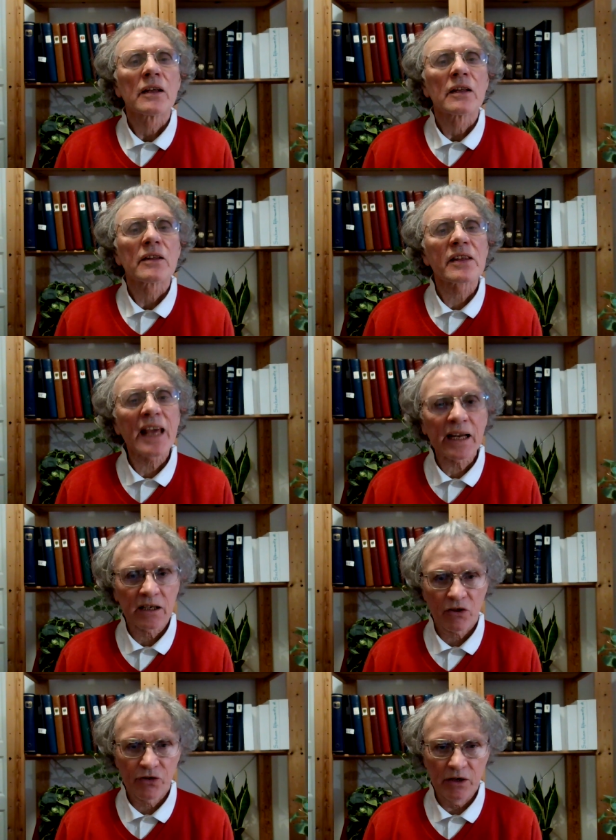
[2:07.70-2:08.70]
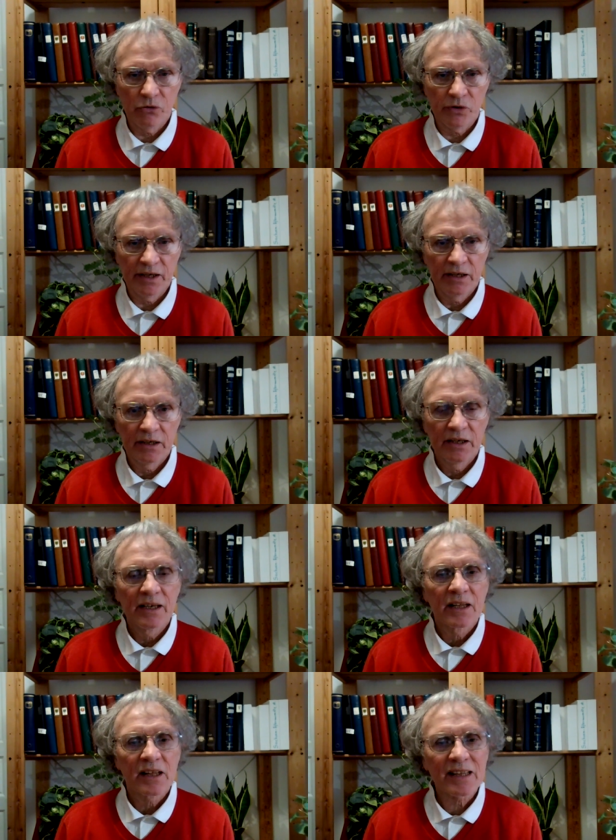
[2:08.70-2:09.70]
The second theory
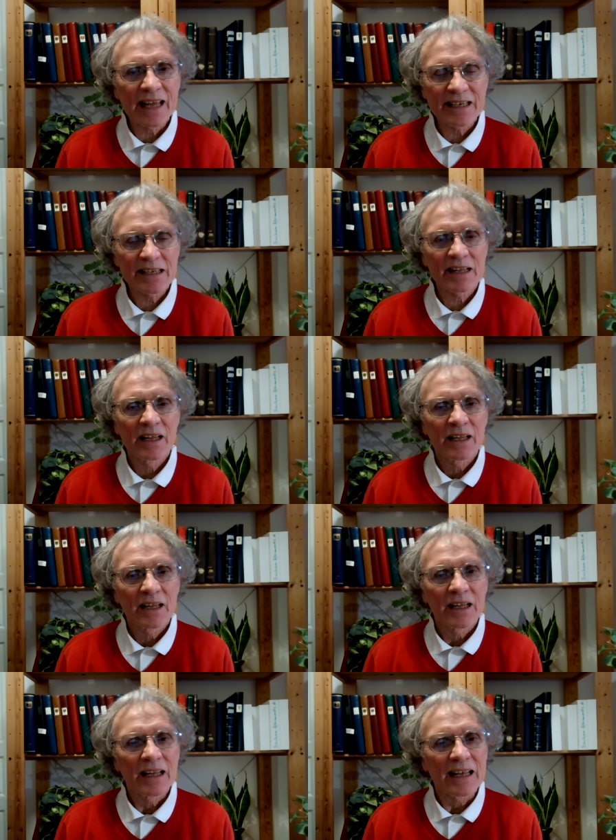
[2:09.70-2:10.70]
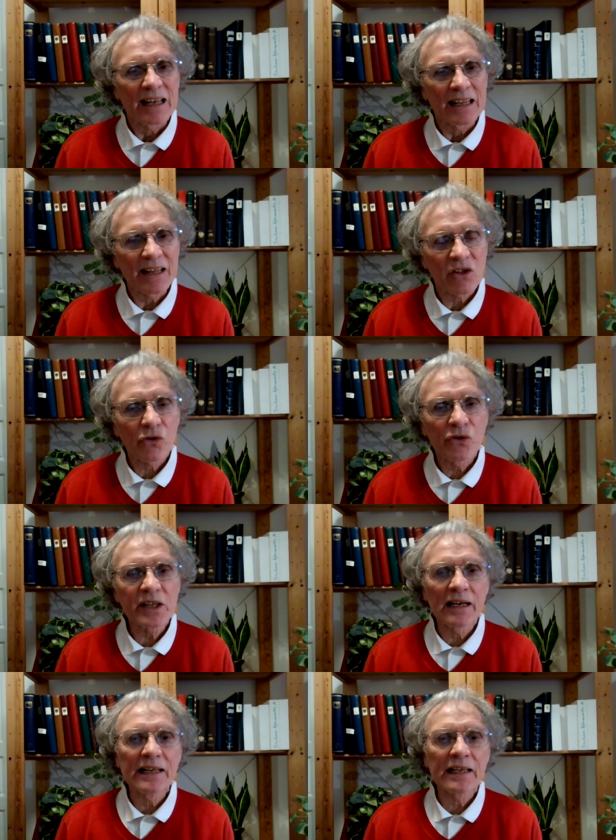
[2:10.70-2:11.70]
states that the 3
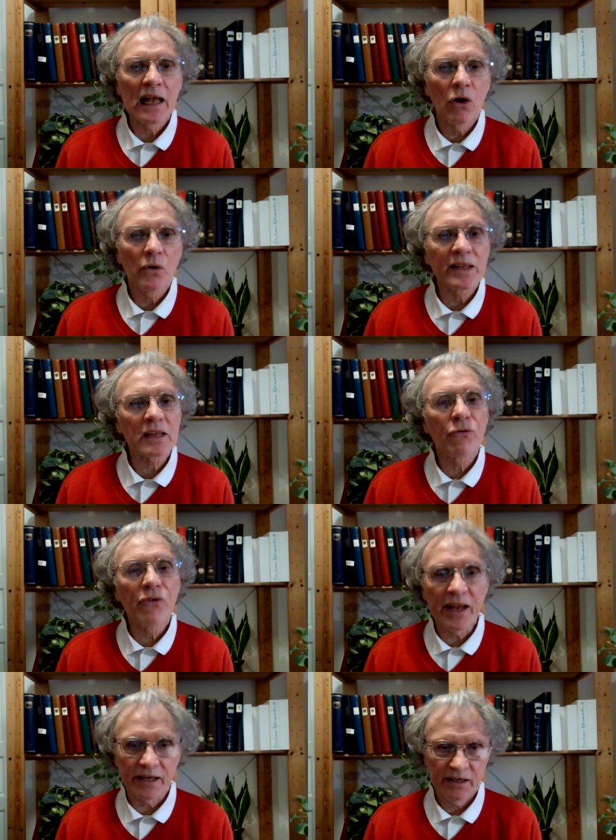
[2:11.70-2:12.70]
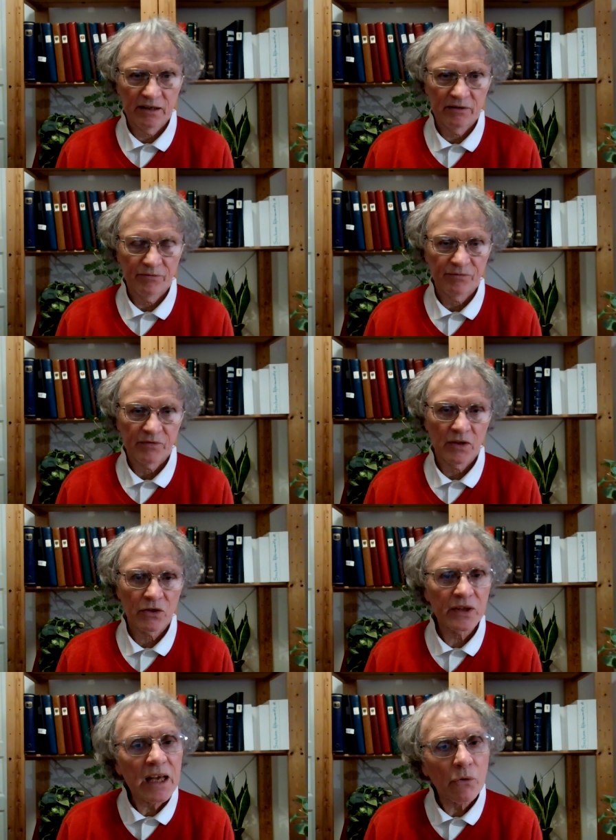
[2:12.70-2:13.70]
skilling yellow is a fake. The
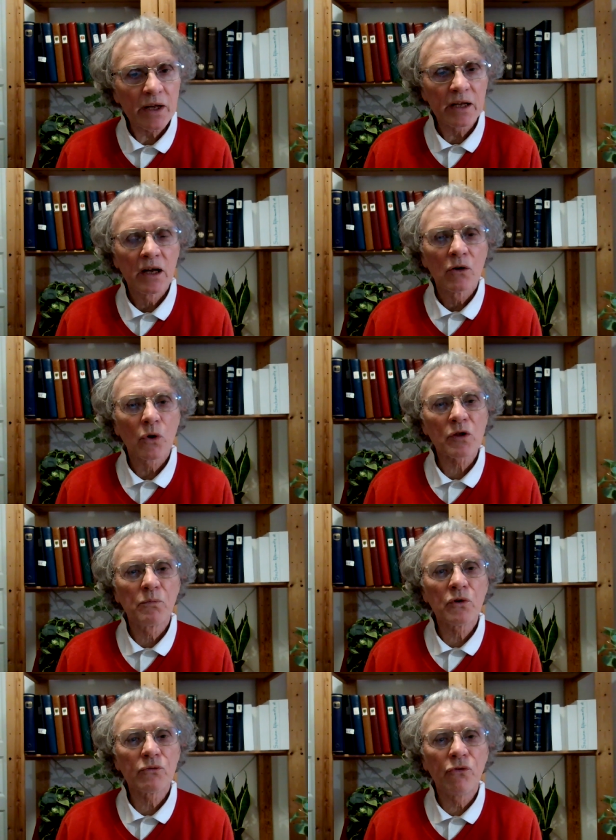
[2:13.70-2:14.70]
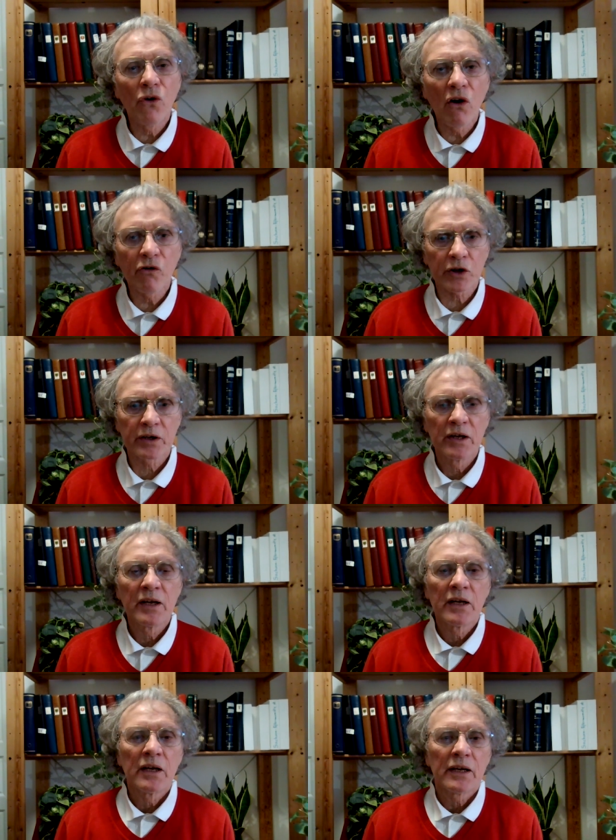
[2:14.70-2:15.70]
theory was put forward
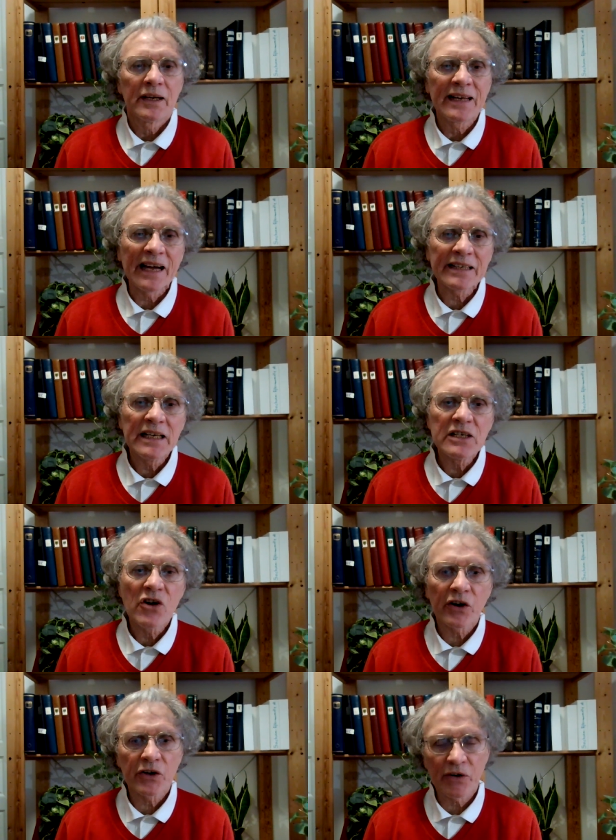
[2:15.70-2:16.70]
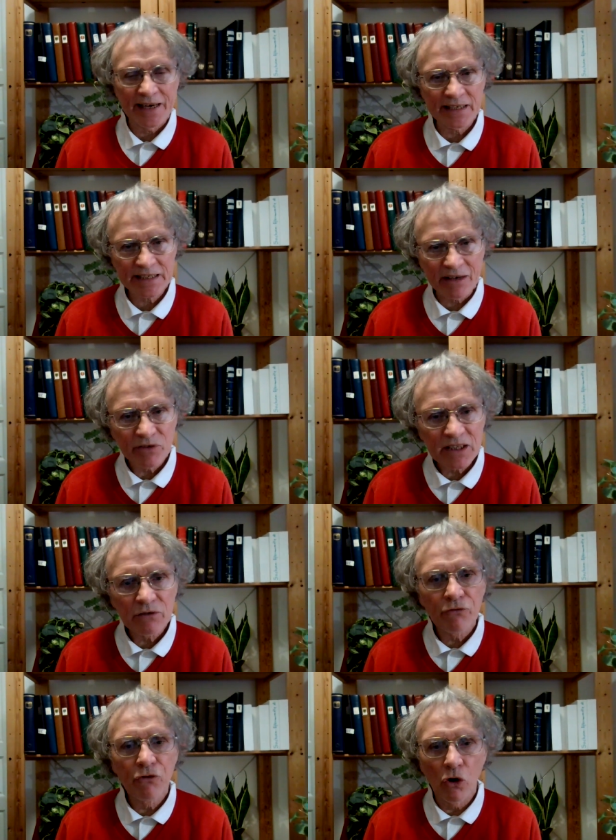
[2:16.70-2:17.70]
in
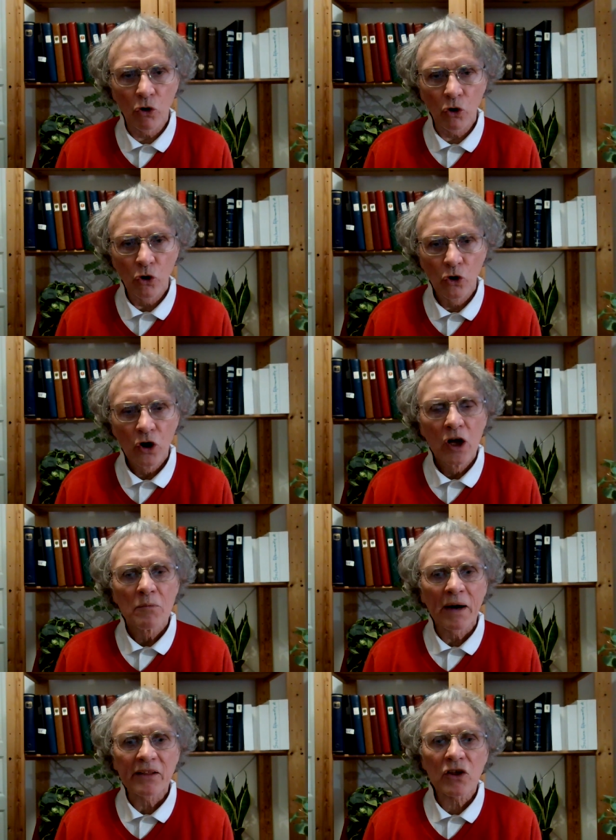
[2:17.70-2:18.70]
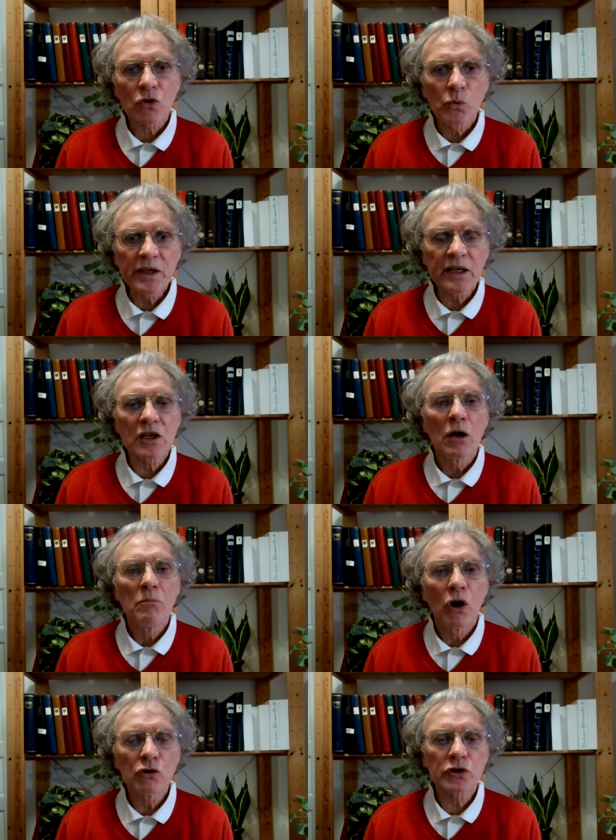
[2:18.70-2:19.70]
1974 by the Swedish
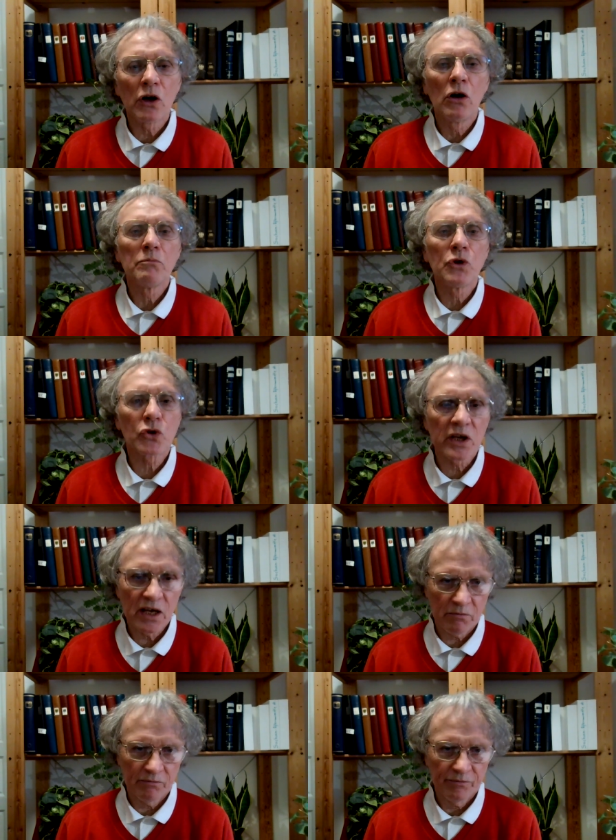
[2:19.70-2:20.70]
Postal Museum.